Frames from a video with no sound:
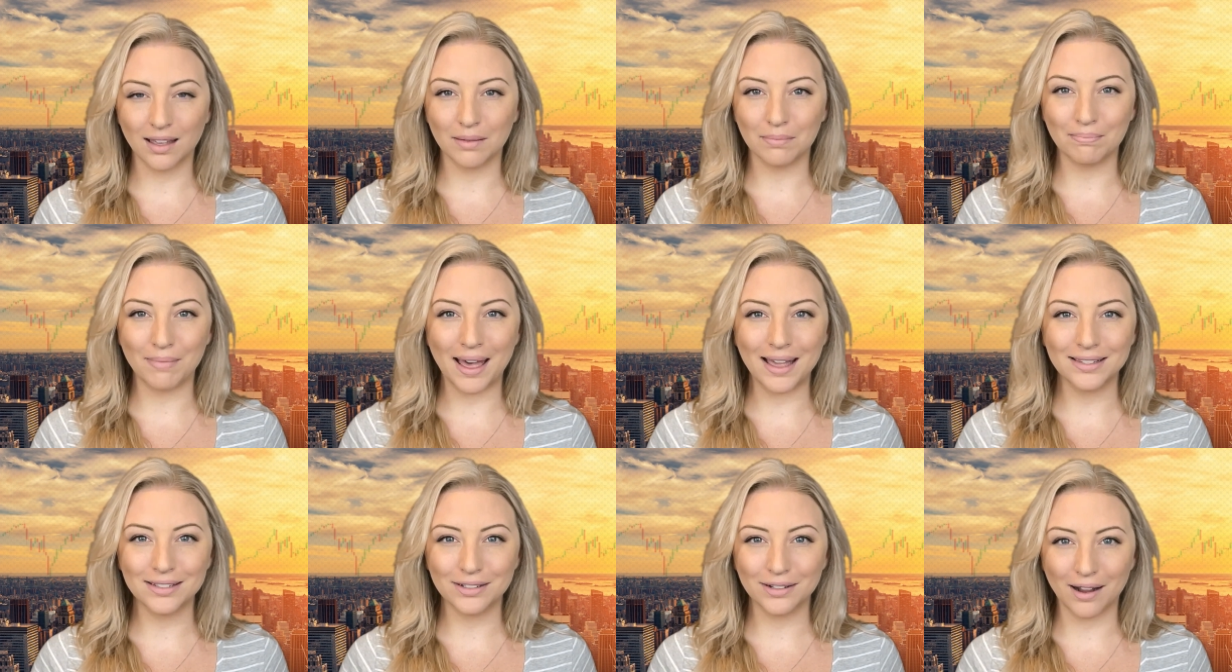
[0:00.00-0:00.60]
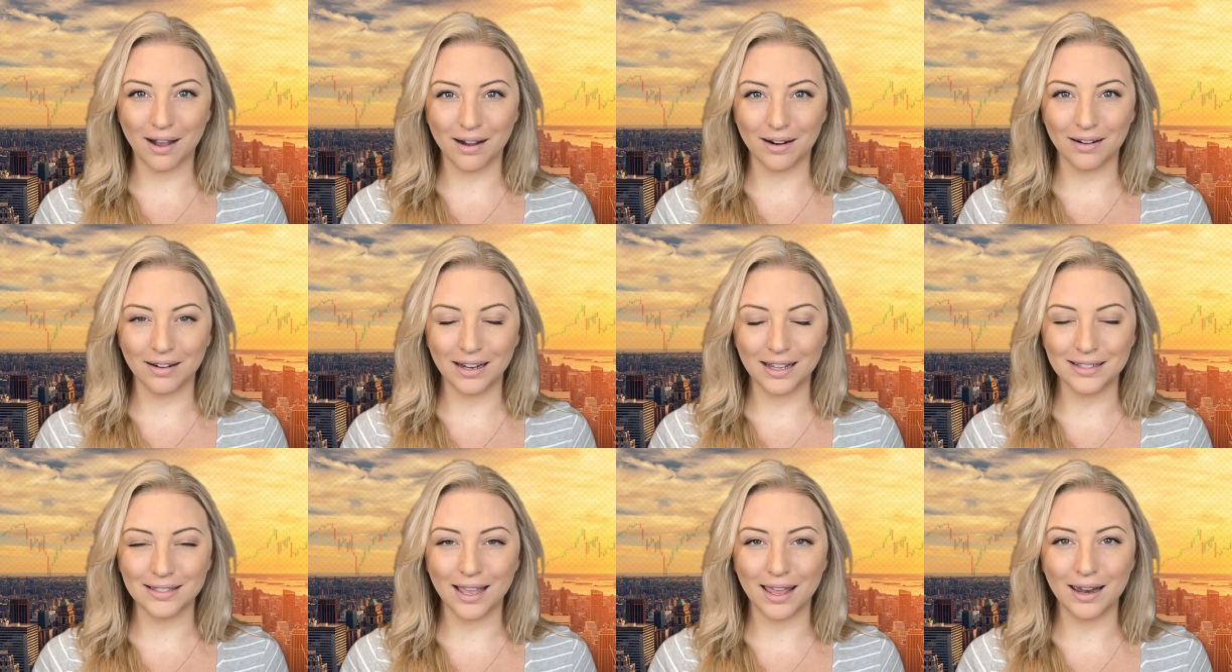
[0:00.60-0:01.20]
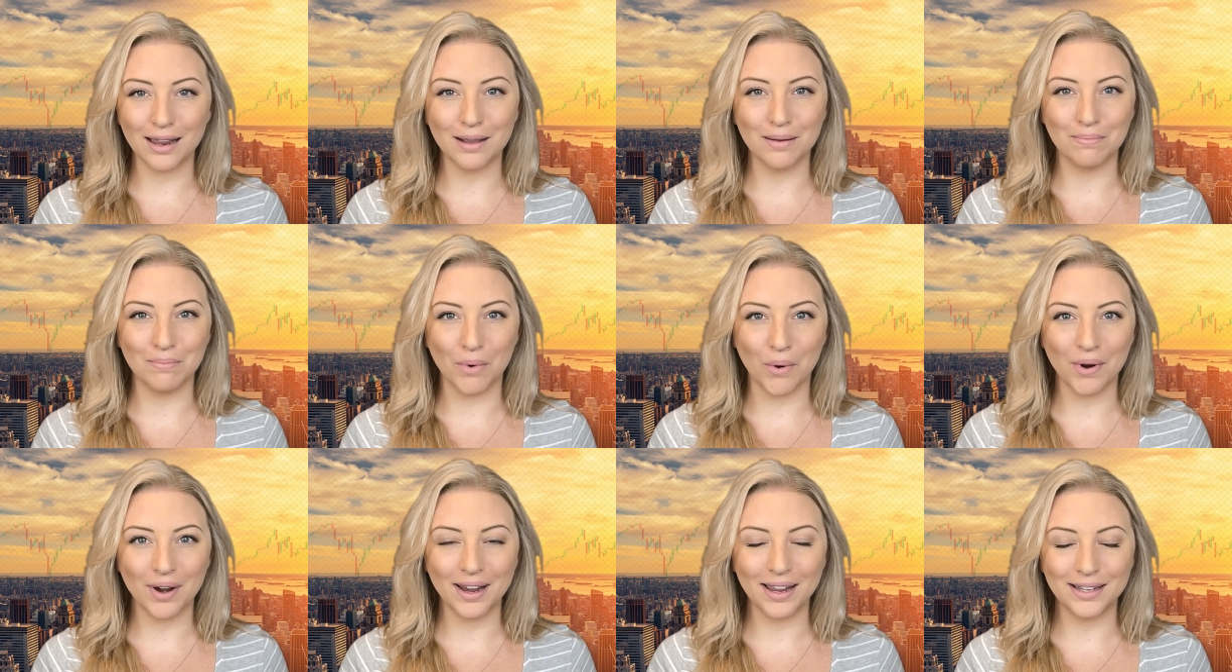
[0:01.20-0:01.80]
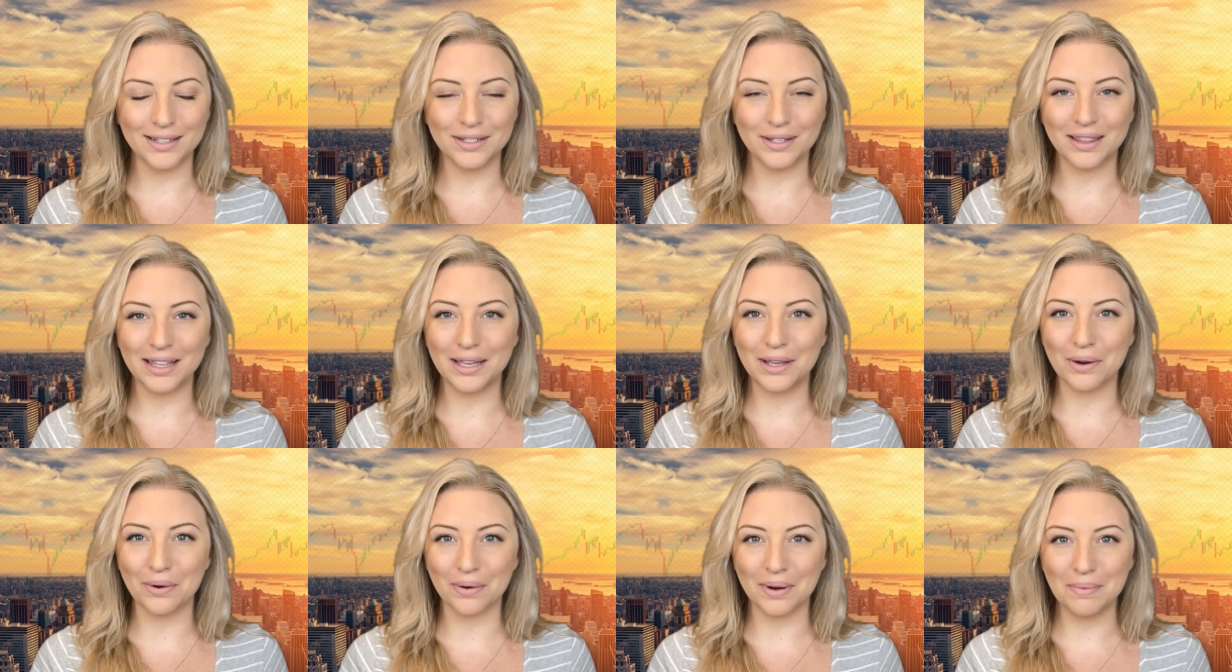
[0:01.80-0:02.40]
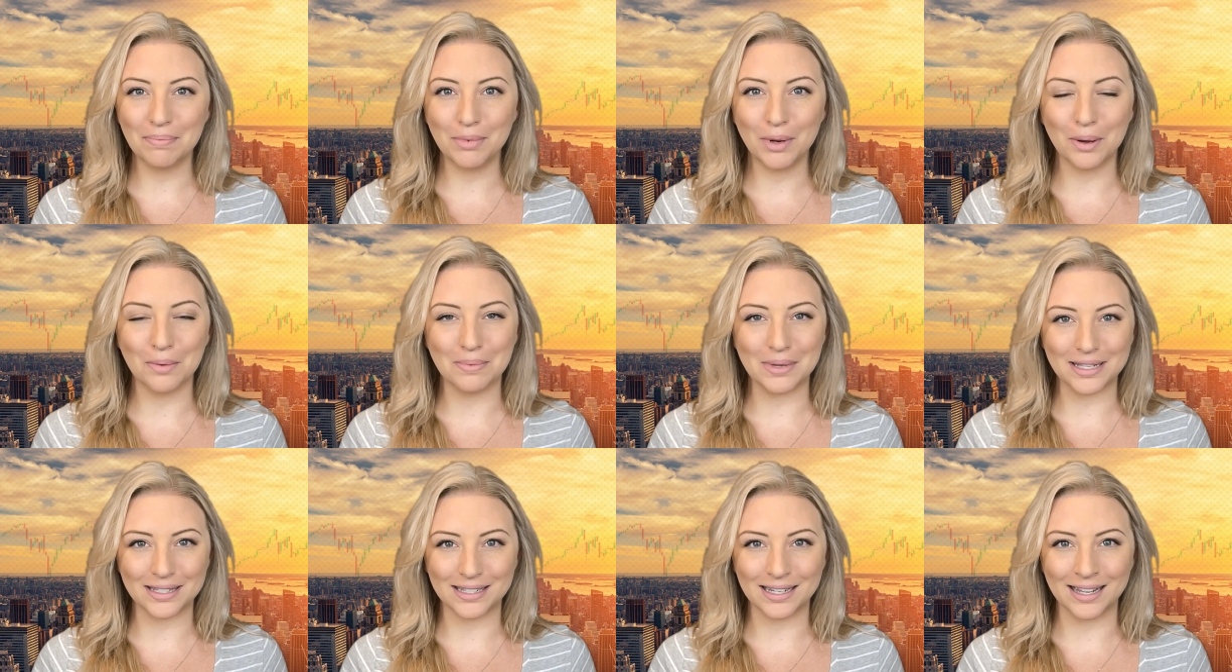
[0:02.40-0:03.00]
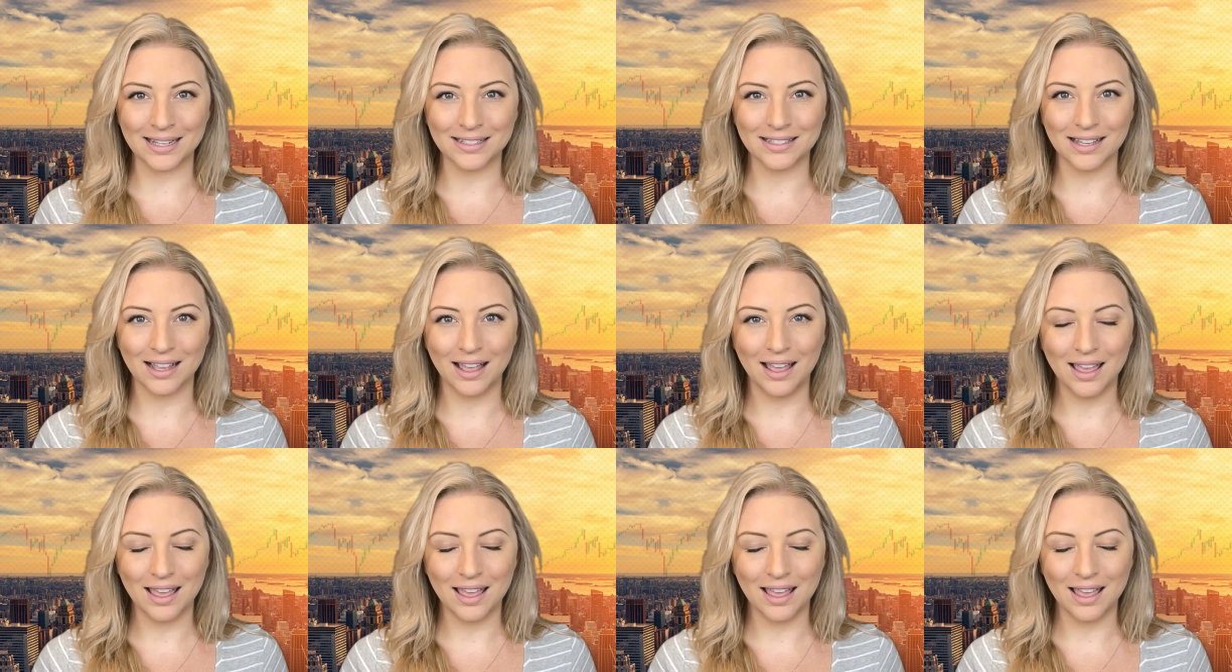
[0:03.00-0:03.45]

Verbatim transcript: MasterCard is getting more into the crypto business.